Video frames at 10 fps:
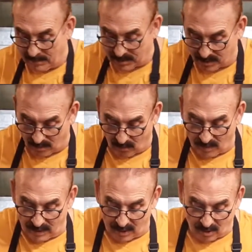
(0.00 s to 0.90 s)
just going to
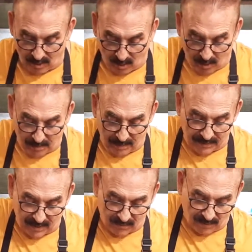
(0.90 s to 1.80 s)
really incorporate
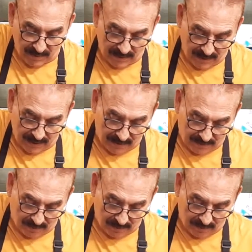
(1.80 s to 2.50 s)
these really together to